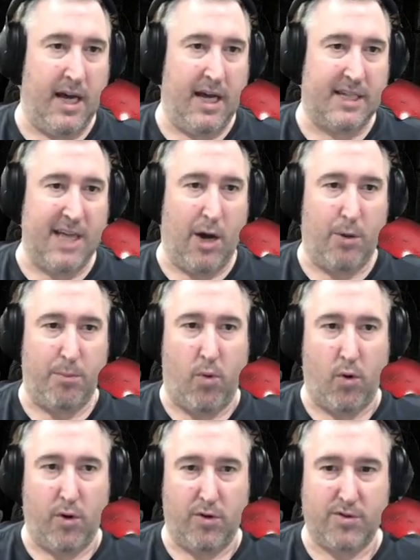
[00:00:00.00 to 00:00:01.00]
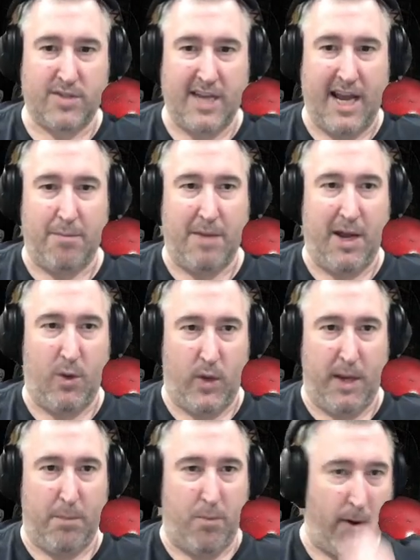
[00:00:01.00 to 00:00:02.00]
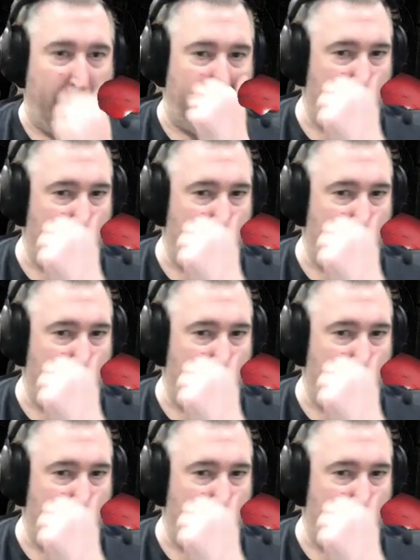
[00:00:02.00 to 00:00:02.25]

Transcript: town portals and my waypoint.